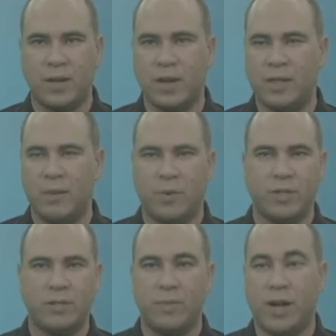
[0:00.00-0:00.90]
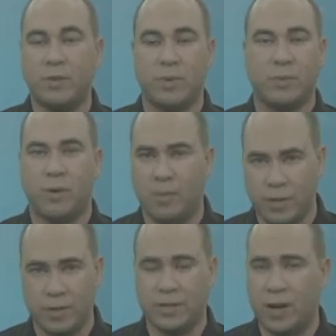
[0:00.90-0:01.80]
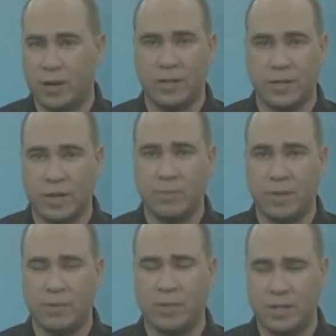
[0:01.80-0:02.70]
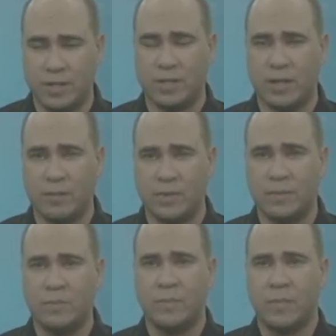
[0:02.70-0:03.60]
And the emergency management department is not going to set up these teams.